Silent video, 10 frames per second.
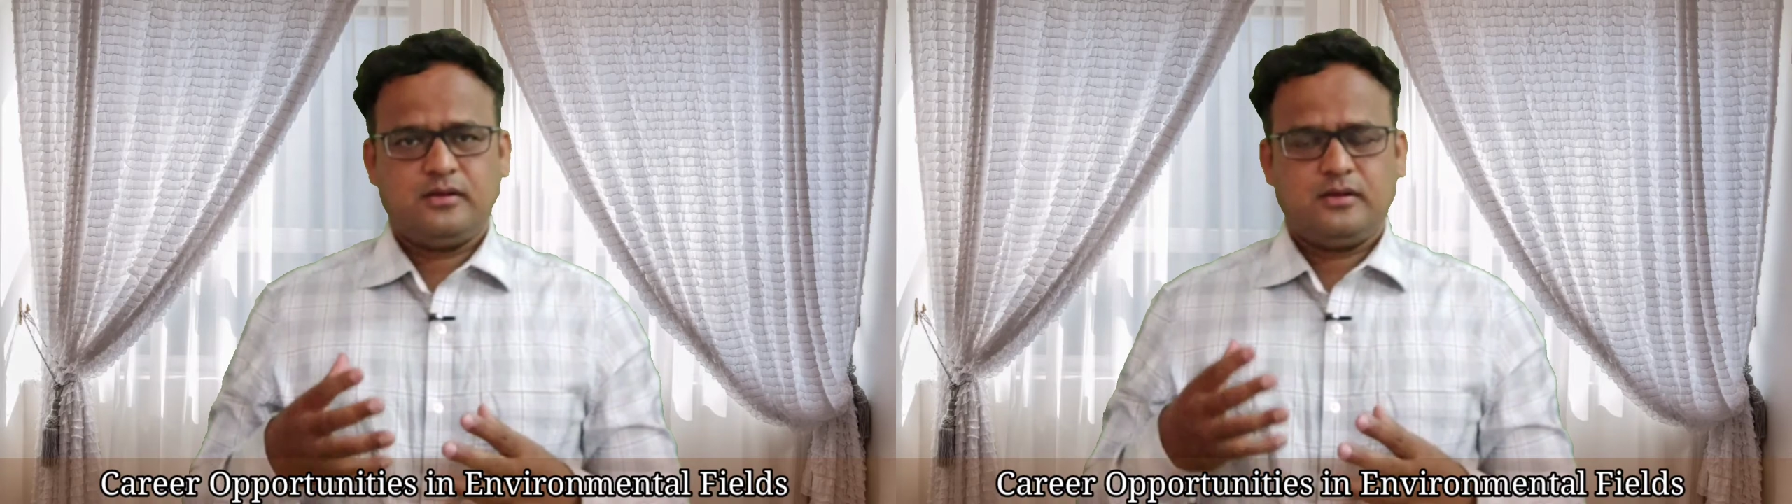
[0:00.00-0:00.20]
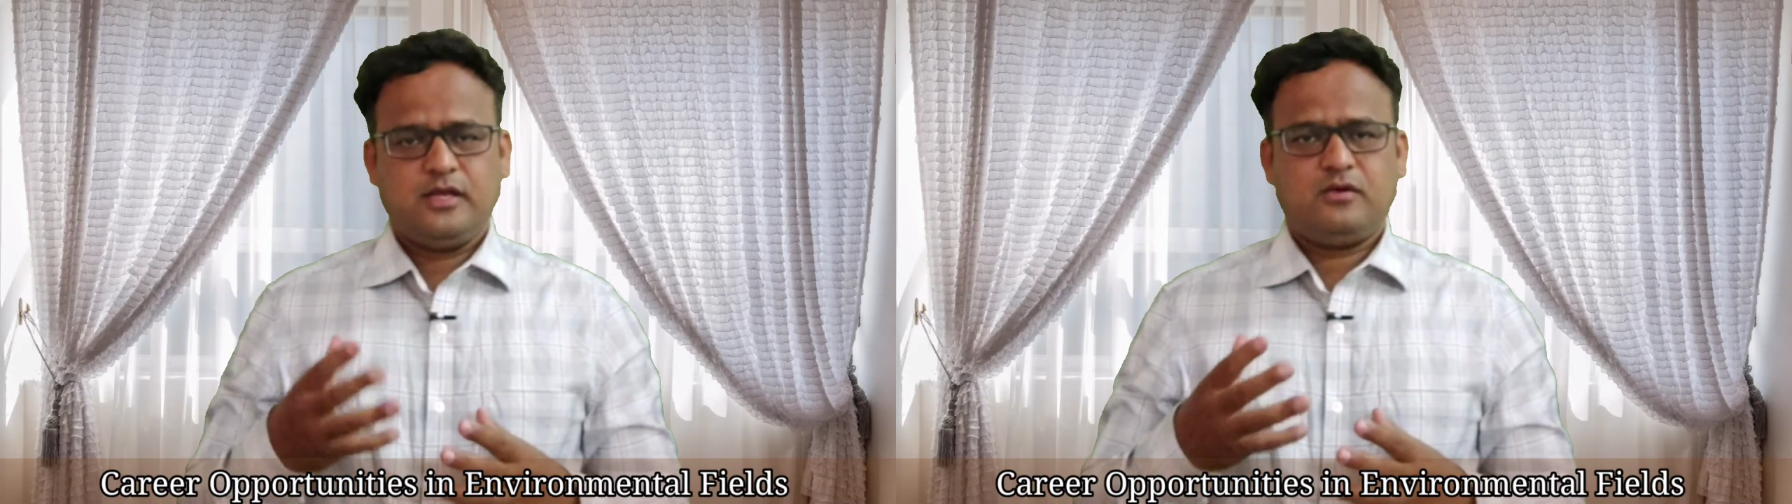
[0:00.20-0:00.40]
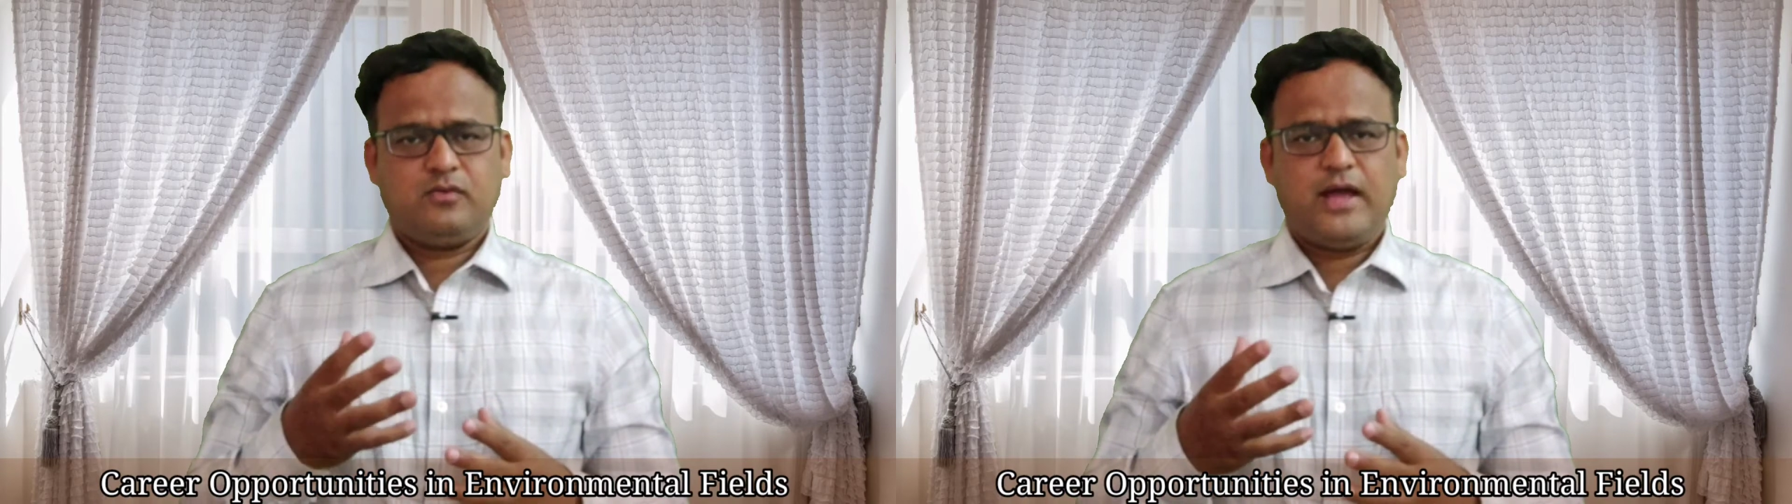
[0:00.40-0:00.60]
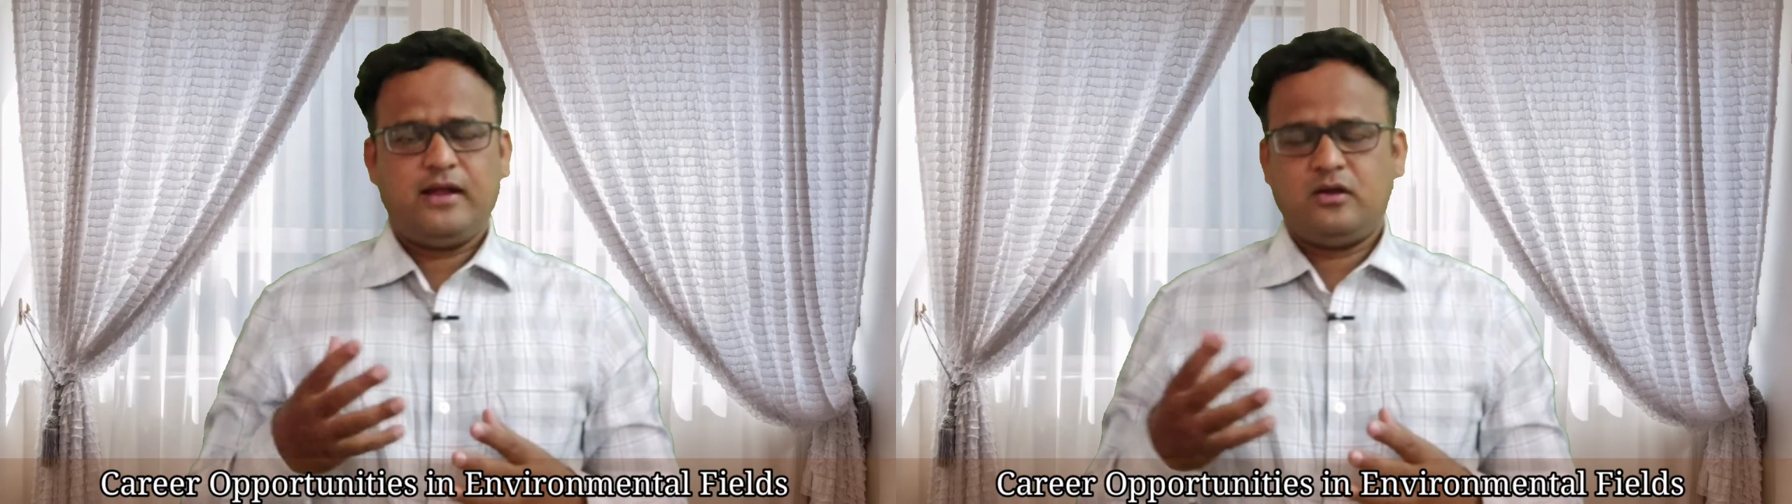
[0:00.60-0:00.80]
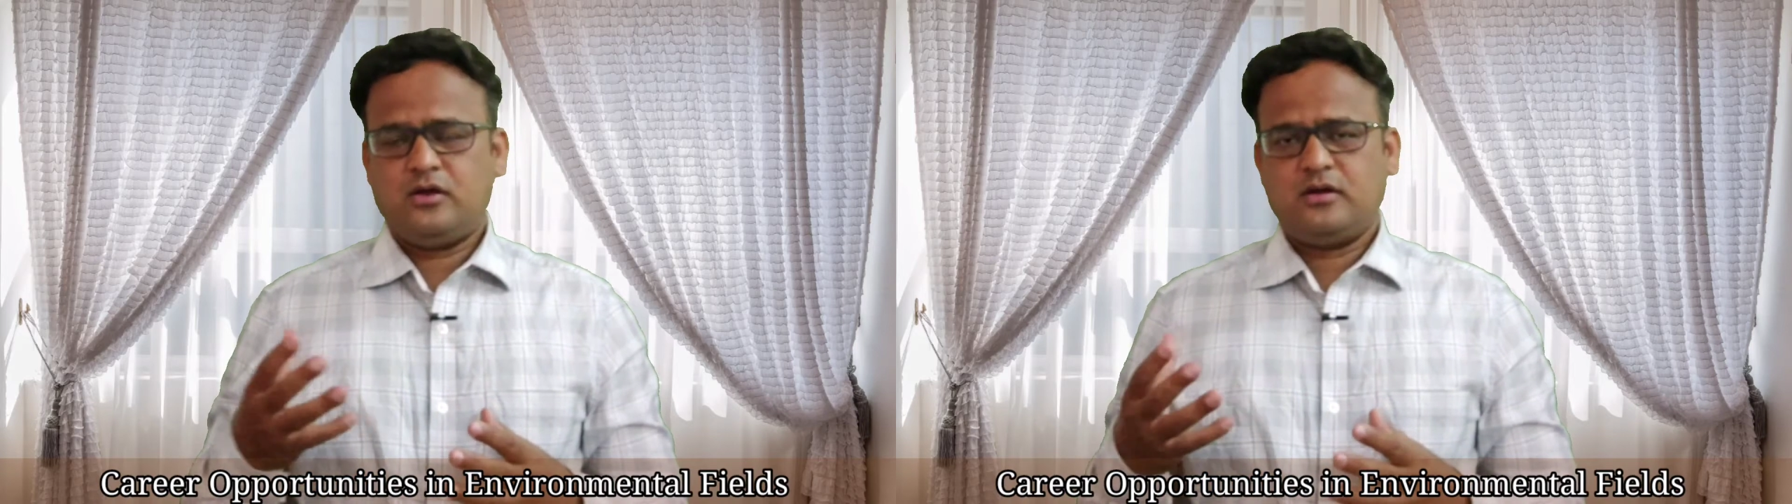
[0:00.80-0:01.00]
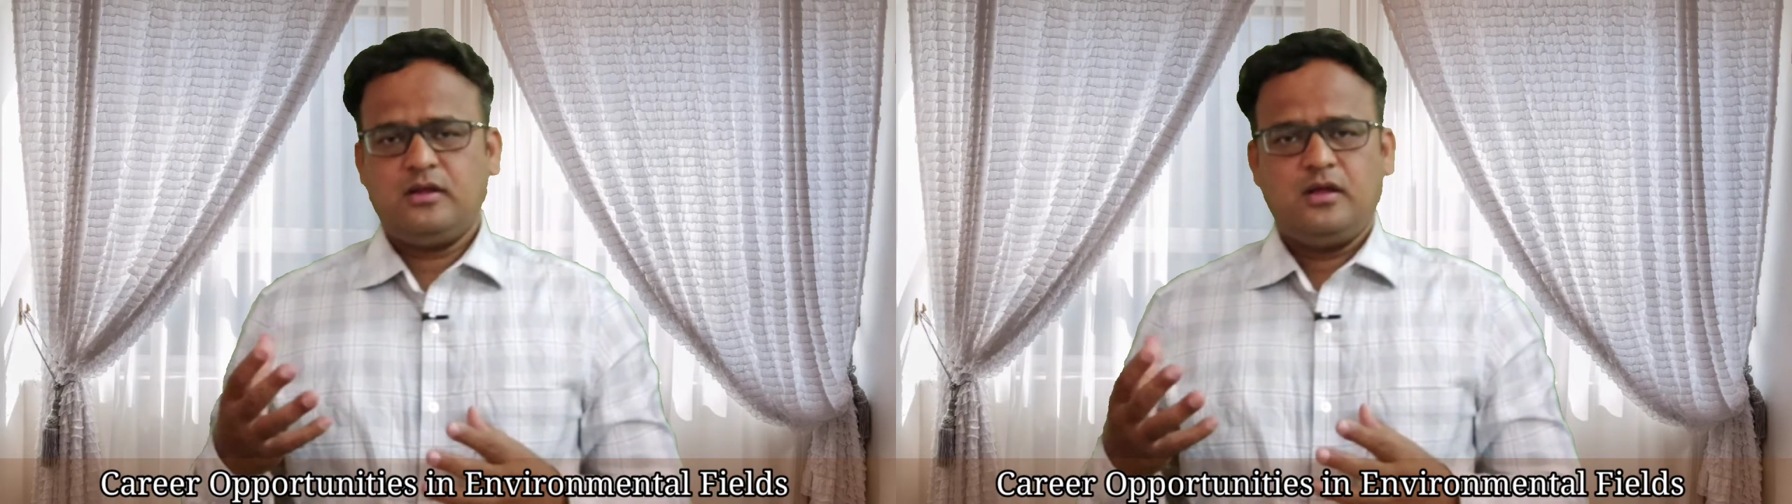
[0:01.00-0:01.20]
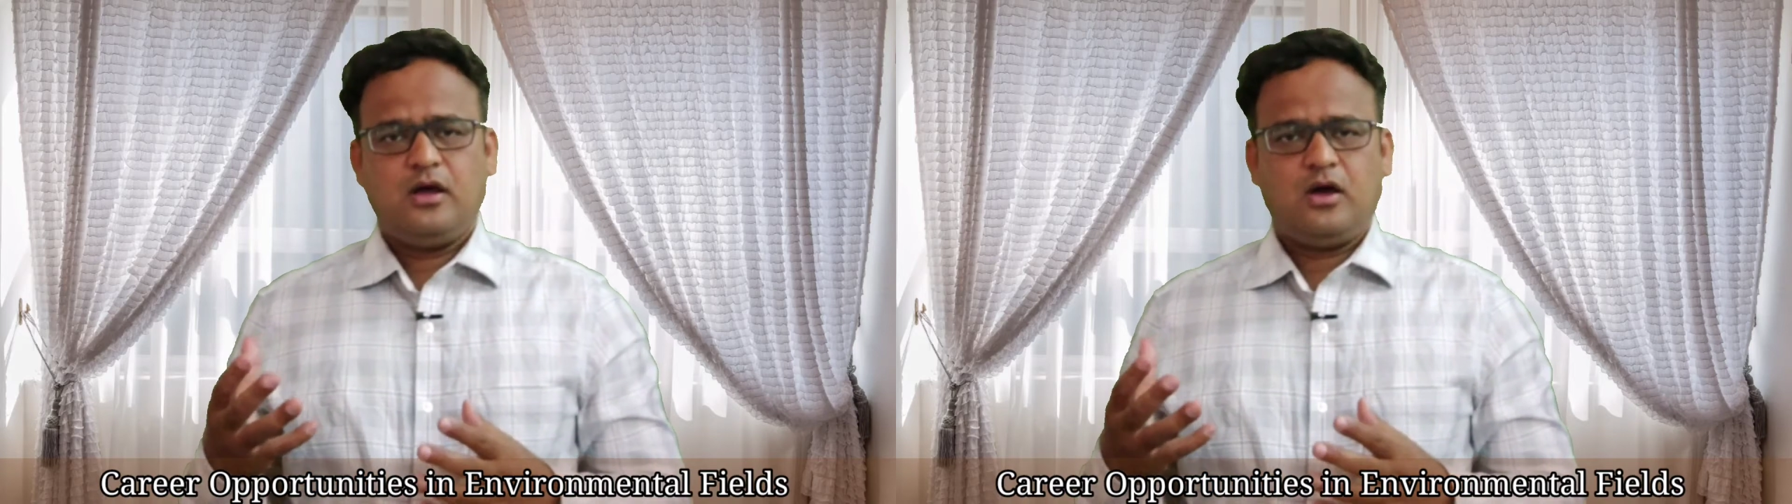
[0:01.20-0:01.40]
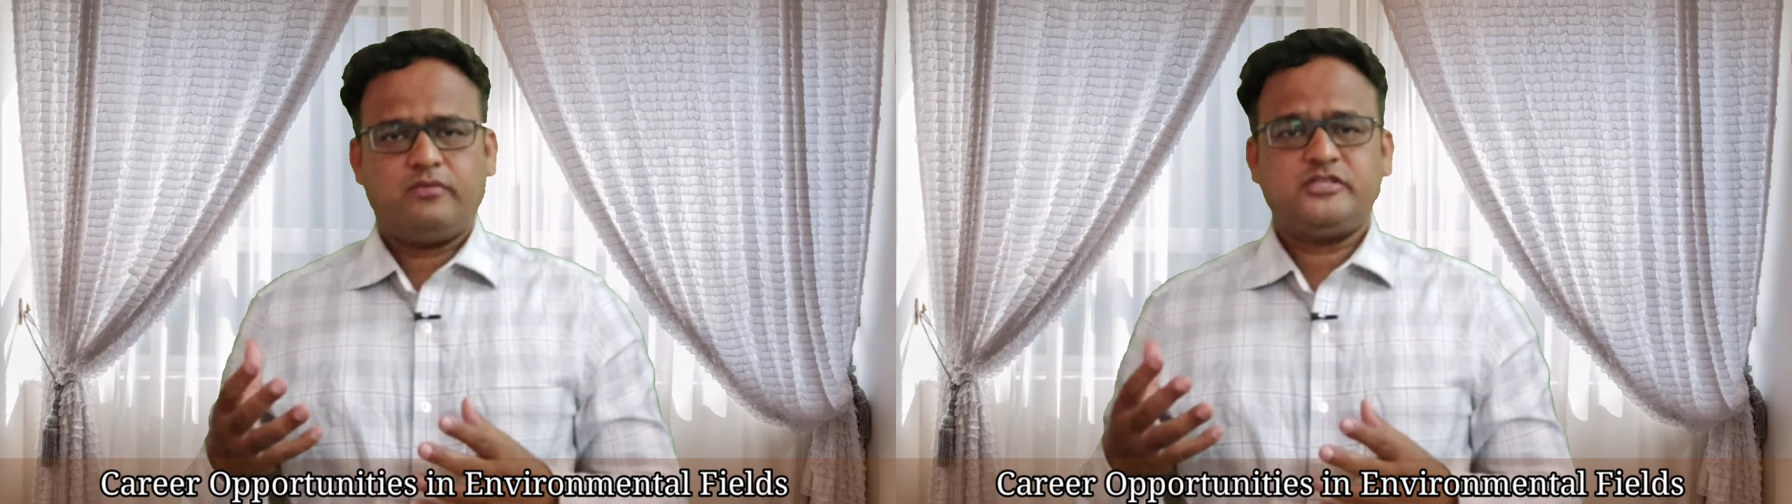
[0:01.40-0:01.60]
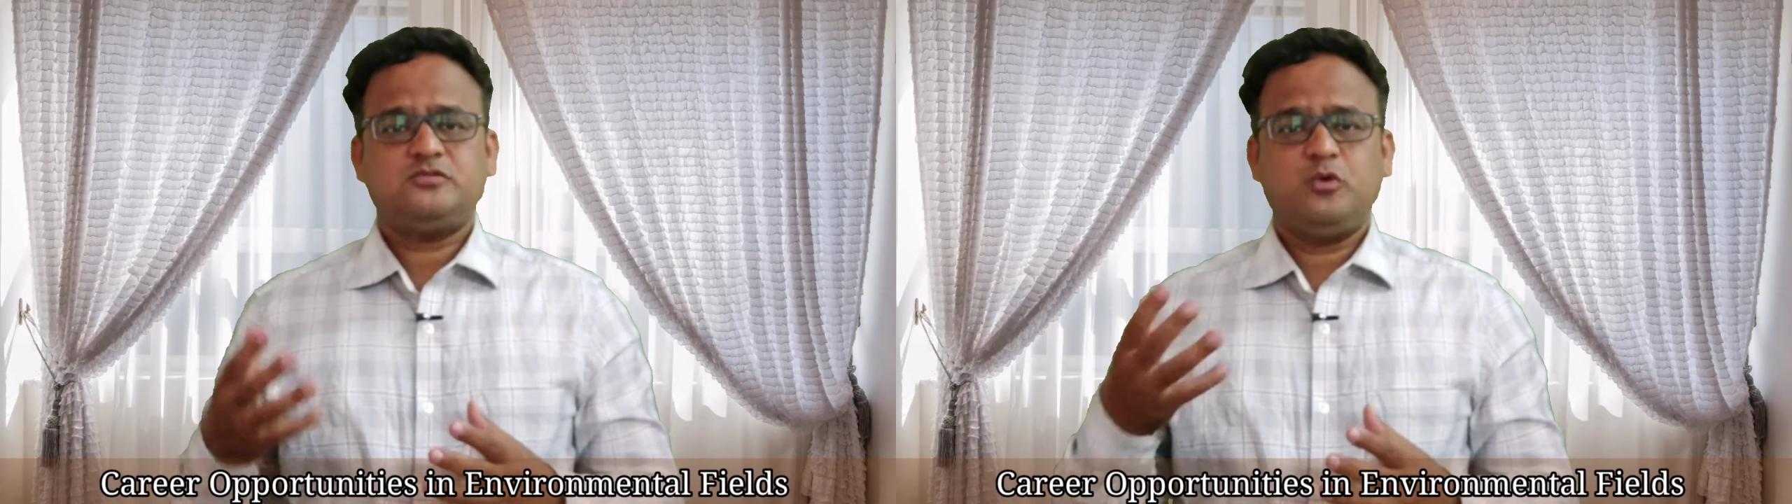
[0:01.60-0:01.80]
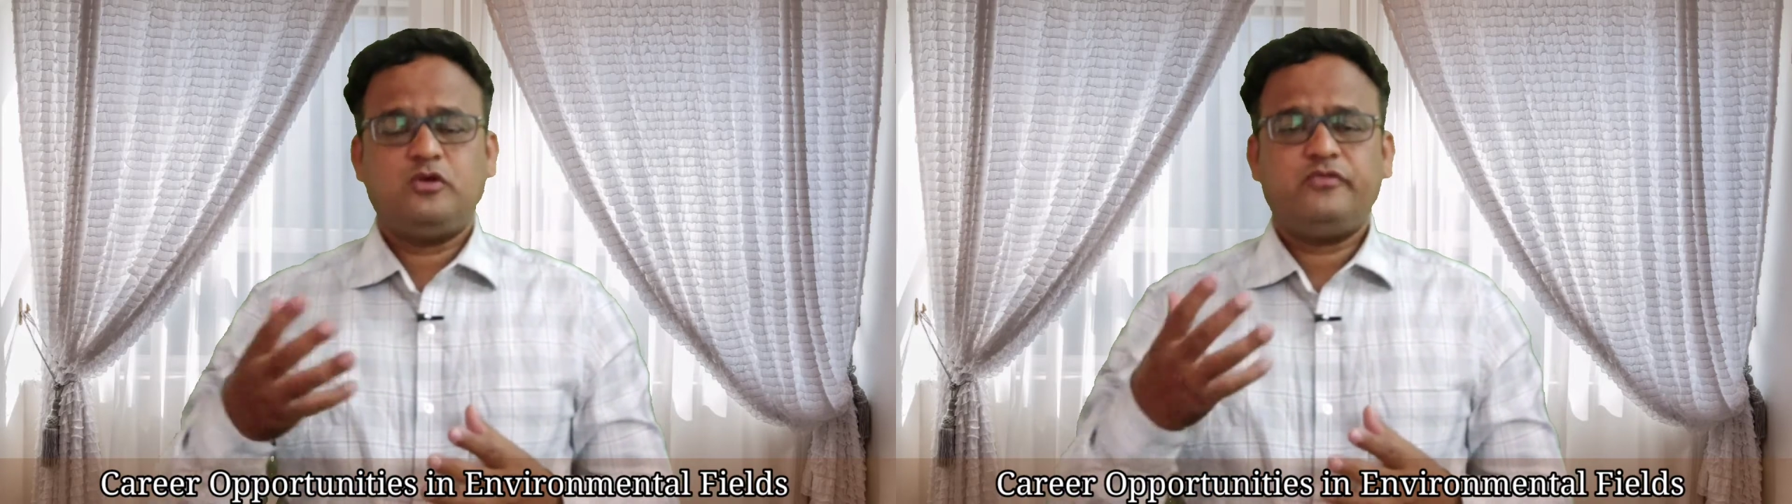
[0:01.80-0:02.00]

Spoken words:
required or which is more